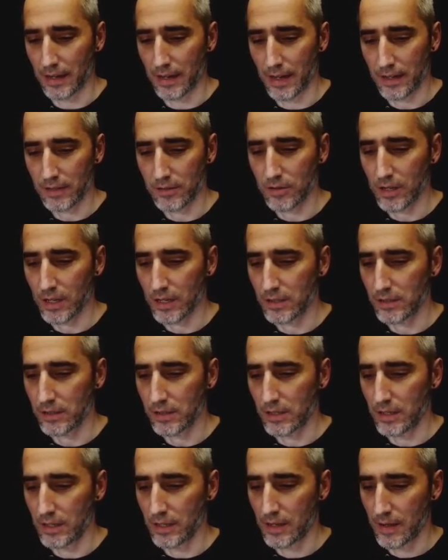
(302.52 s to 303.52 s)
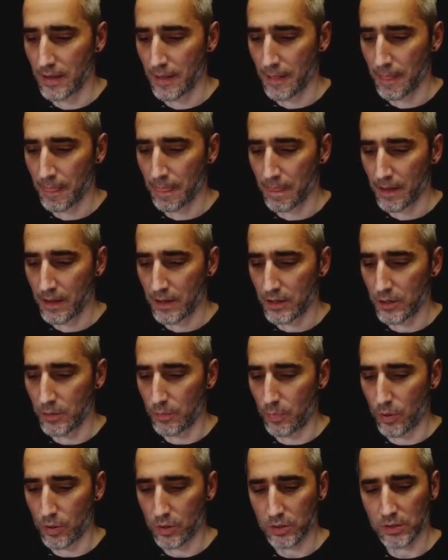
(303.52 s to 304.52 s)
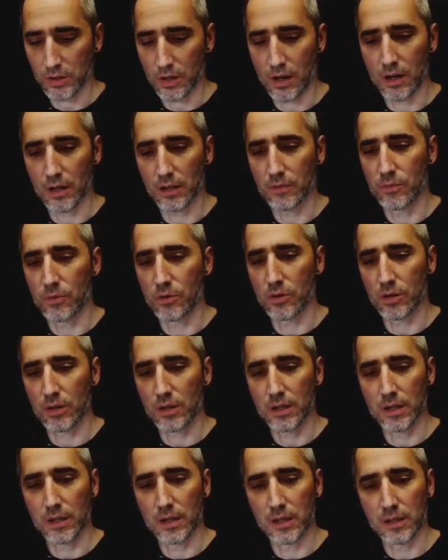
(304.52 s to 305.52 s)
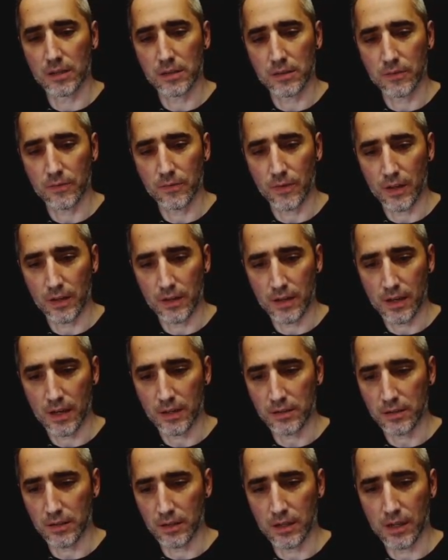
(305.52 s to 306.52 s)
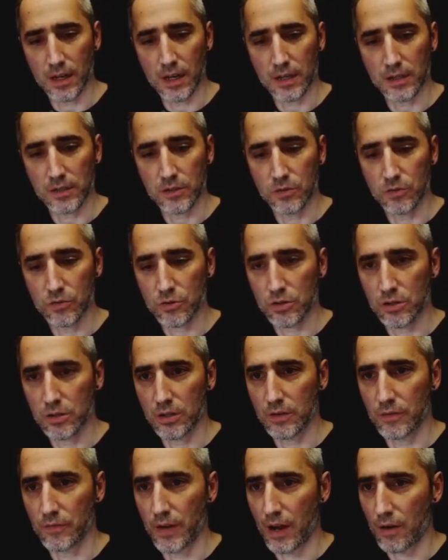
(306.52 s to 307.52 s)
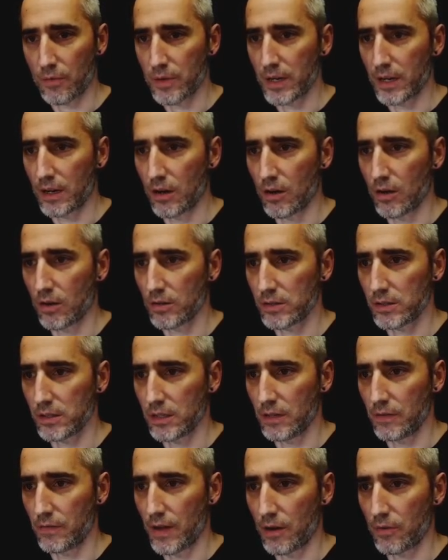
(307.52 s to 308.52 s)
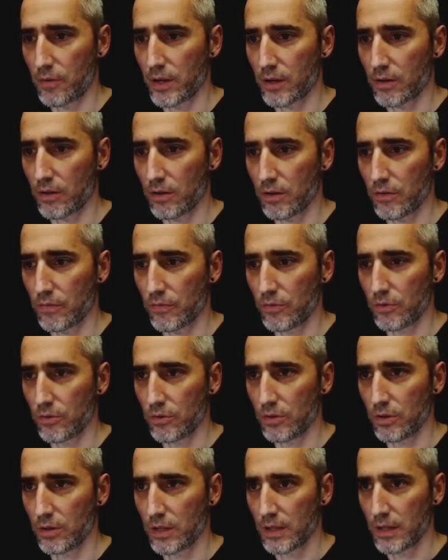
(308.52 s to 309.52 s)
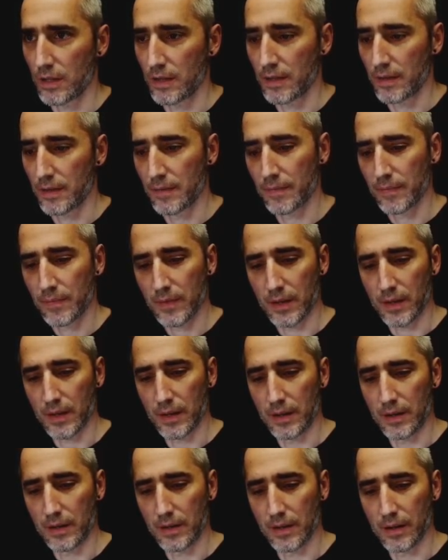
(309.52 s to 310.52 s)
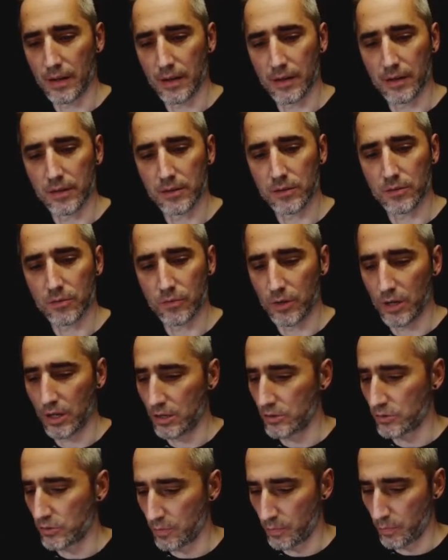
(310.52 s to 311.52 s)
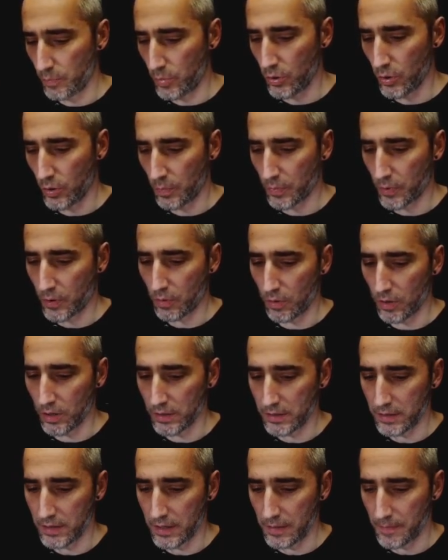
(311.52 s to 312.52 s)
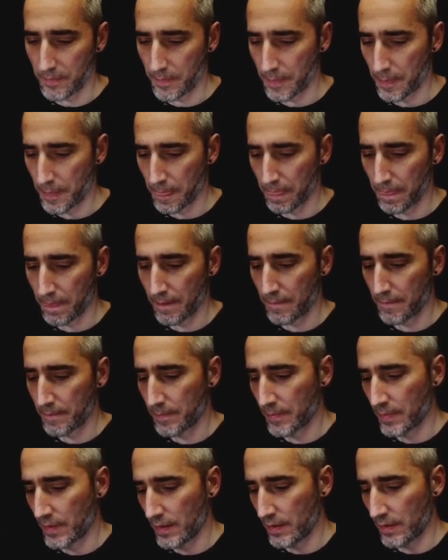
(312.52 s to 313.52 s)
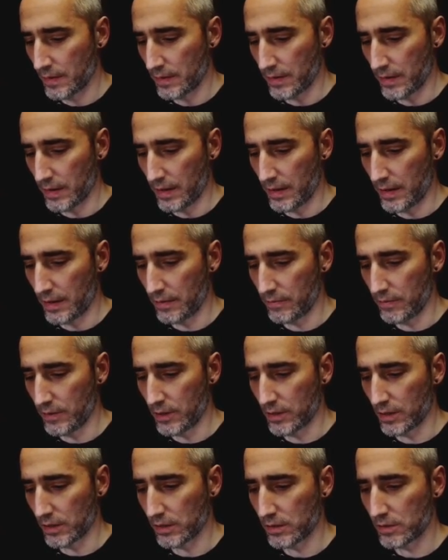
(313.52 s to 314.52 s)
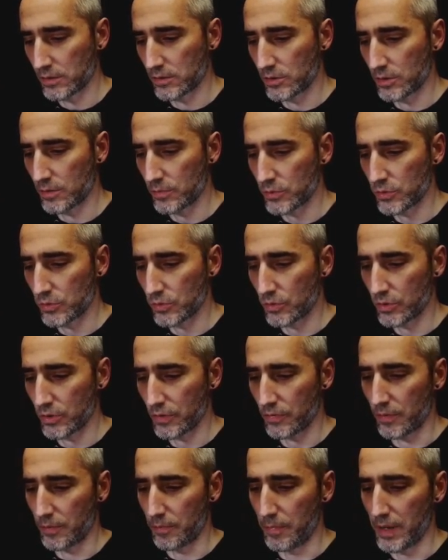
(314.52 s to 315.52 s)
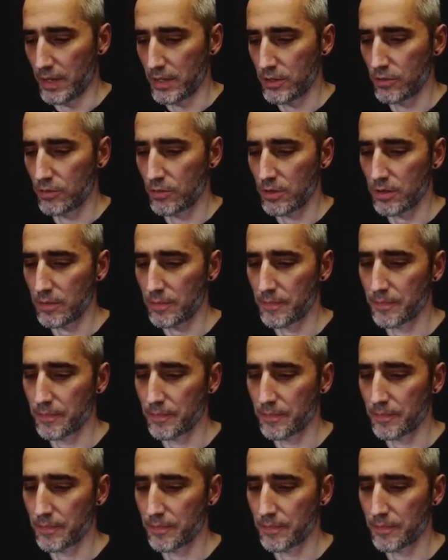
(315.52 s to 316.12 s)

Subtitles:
As you can see, the box artwork is fantastic. As usual, very glossy, very colorful, and it's really superb quality. Then we got some sort of a manual.